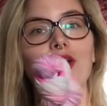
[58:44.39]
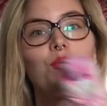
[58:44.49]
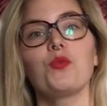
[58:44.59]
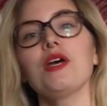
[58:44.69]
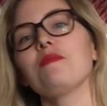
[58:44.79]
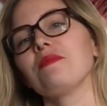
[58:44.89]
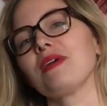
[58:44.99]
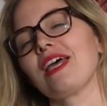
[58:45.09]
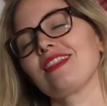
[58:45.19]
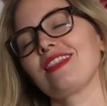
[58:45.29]
on a
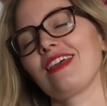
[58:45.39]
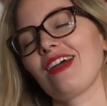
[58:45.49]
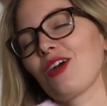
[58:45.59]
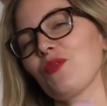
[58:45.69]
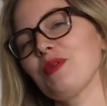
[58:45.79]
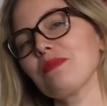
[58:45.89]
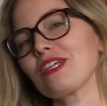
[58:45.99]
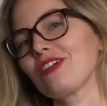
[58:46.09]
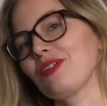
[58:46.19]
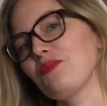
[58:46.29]
whim, and they are
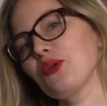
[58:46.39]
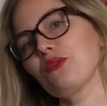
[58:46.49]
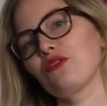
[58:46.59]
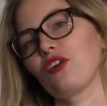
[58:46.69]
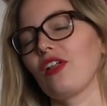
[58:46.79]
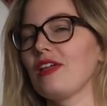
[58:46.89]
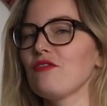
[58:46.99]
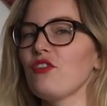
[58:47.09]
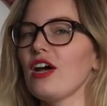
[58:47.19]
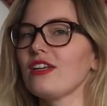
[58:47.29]
whimsical and beautiful and
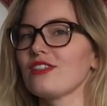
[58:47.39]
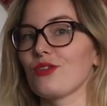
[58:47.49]
fun.